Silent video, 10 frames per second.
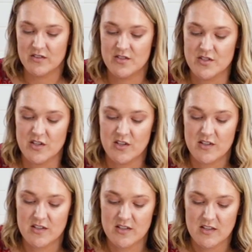
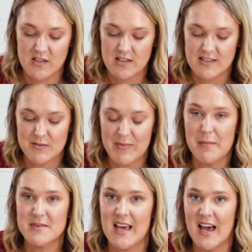onto some
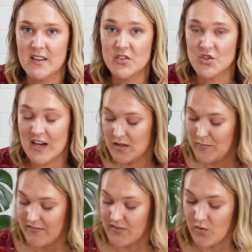paper towel and drain a
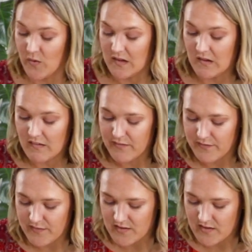bit of the oil
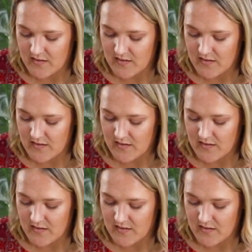off.